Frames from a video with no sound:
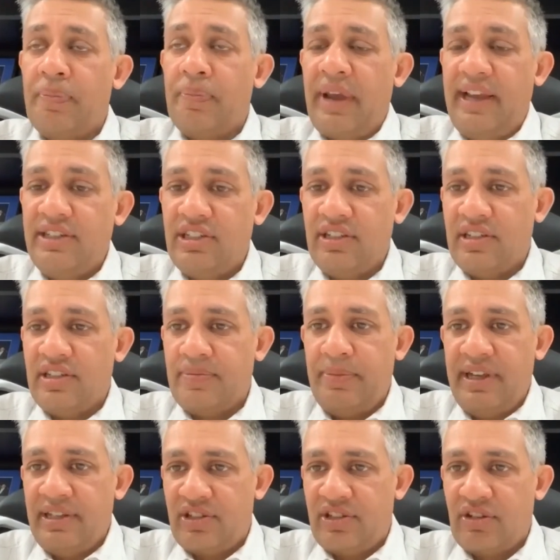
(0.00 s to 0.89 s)
patients
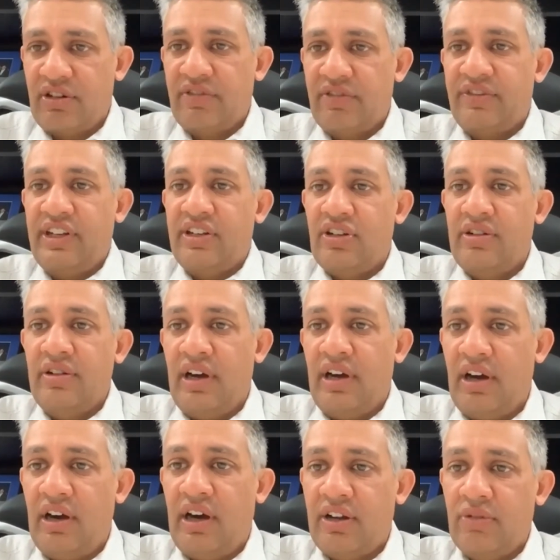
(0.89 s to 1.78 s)
being served in
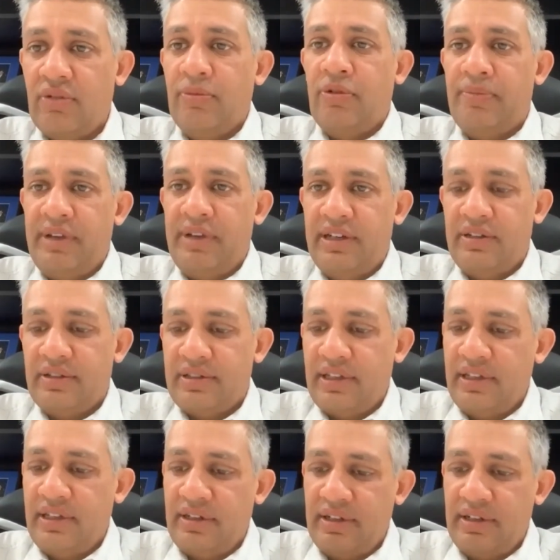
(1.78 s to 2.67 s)

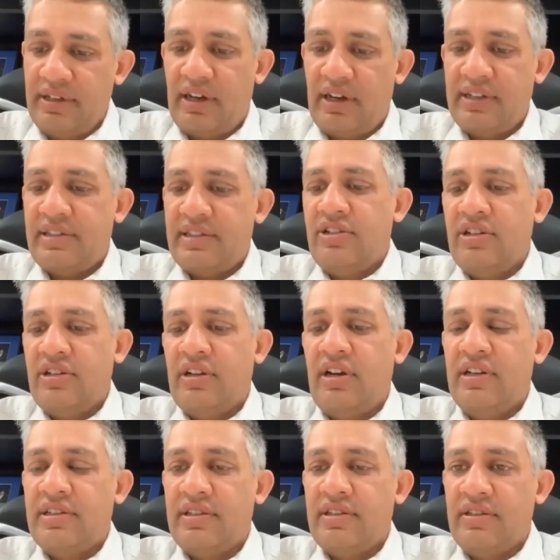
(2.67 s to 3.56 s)
automobiles, and oxygen
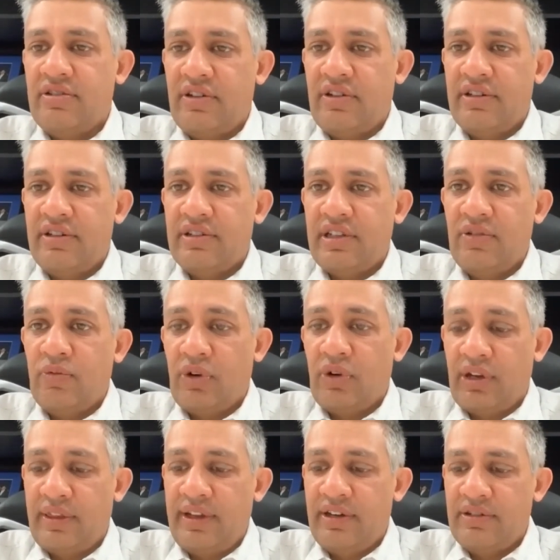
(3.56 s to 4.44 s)
concentrators can
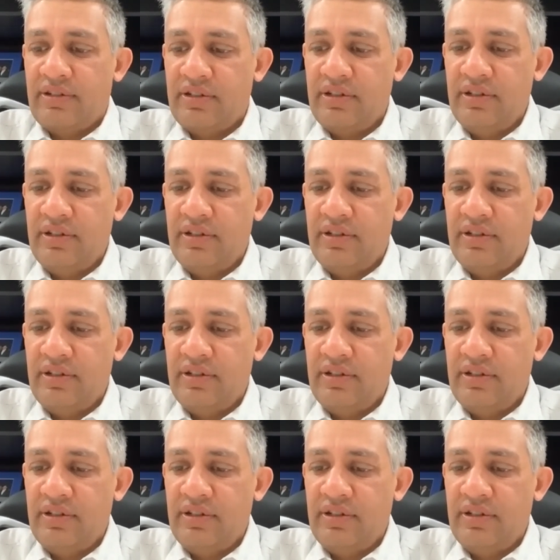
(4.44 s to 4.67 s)
work there